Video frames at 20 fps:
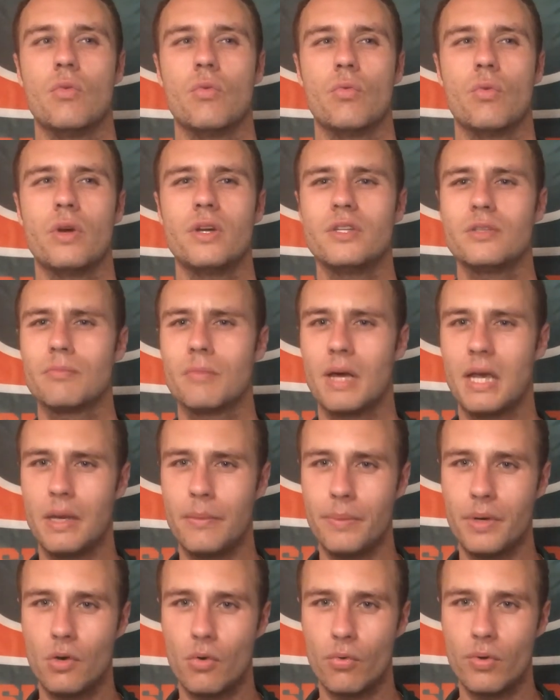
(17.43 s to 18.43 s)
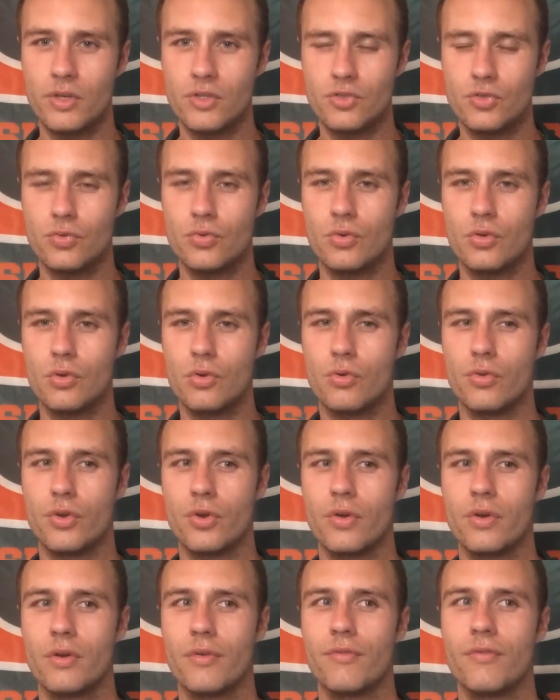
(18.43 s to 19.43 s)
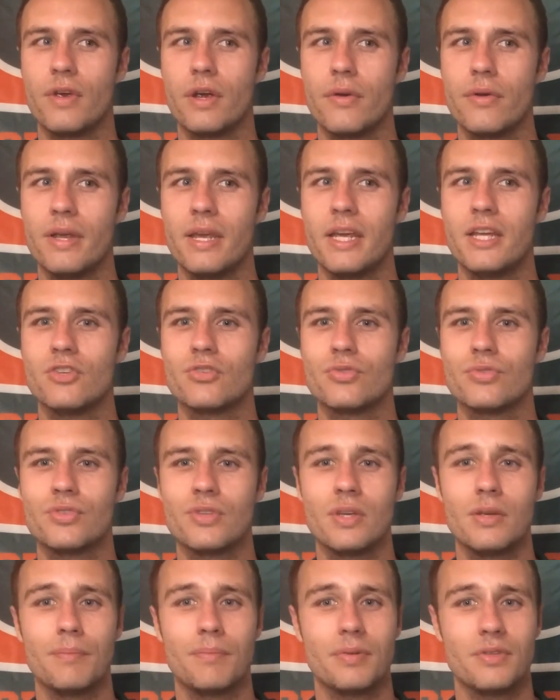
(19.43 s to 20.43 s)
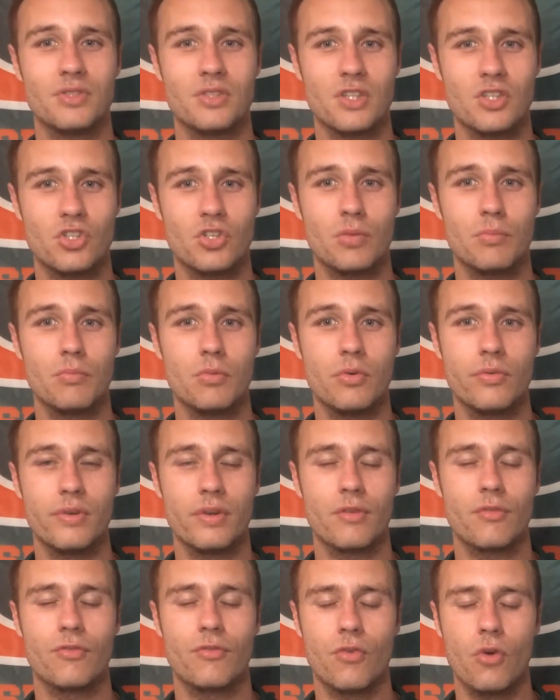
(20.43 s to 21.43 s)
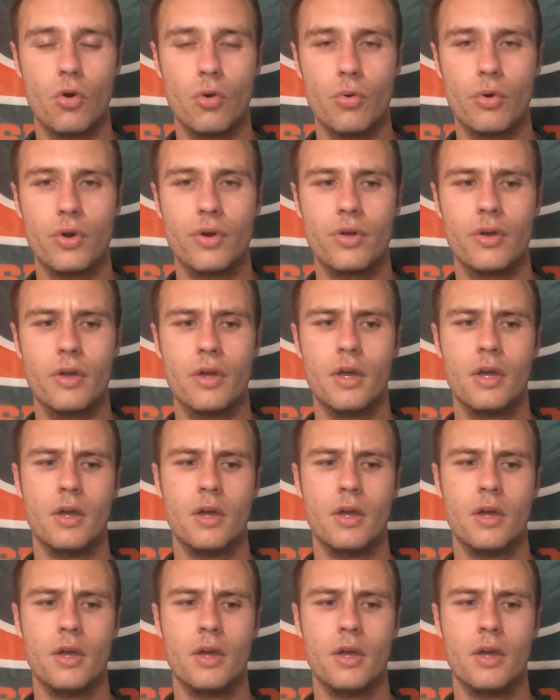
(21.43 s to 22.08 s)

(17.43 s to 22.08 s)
What is Miami going to do? They're in a very interesting position moving forward.